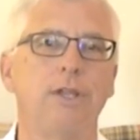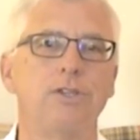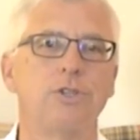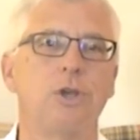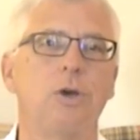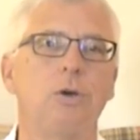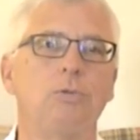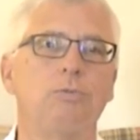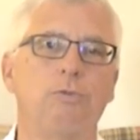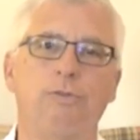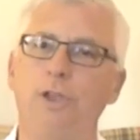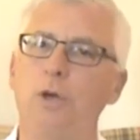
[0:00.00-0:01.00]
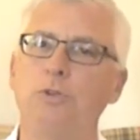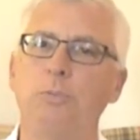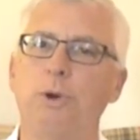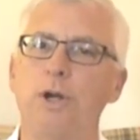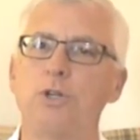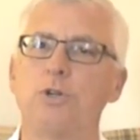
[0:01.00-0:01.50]
And so flows
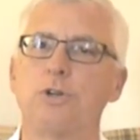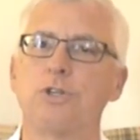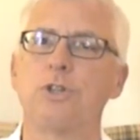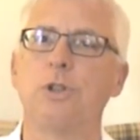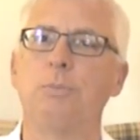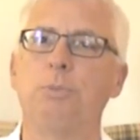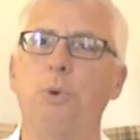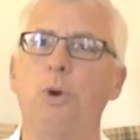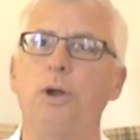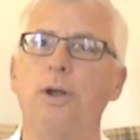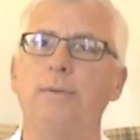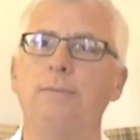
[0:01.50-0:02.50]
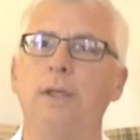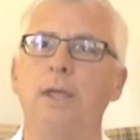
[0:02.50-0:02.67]
and pressures are still important,